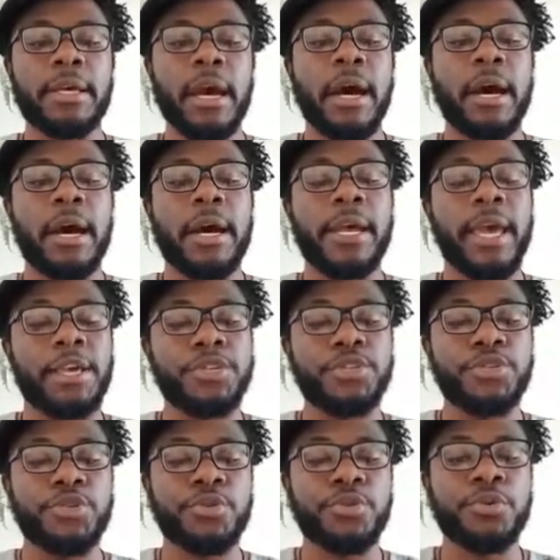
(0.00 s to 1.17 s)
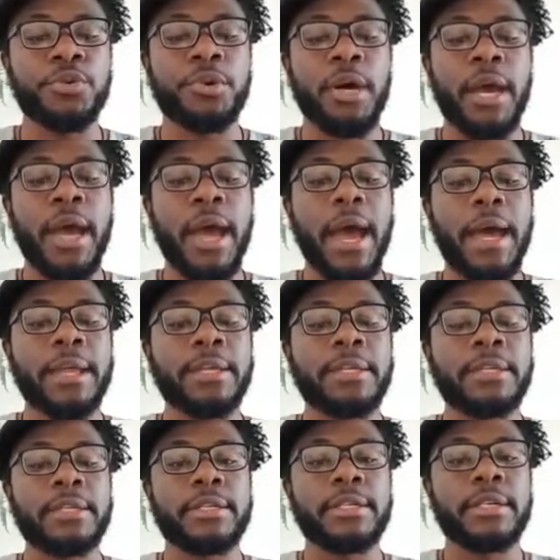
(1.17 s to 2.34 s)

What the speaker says: against you, and